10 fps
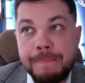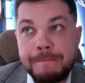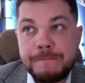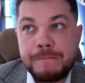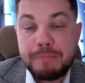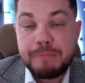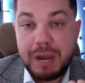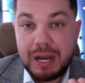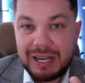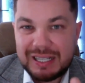
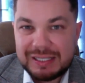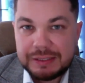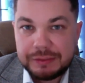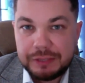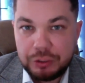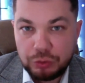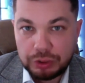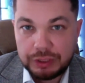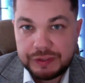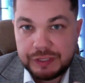integrated into
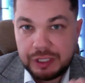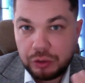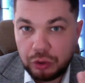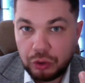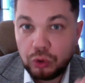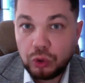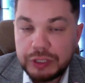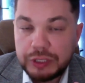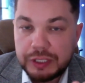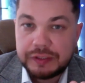the entire
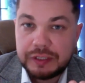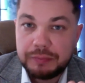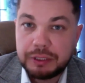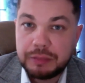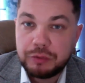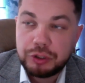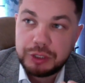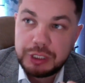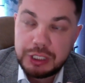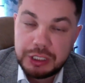complex
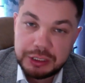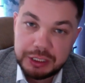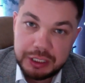sector.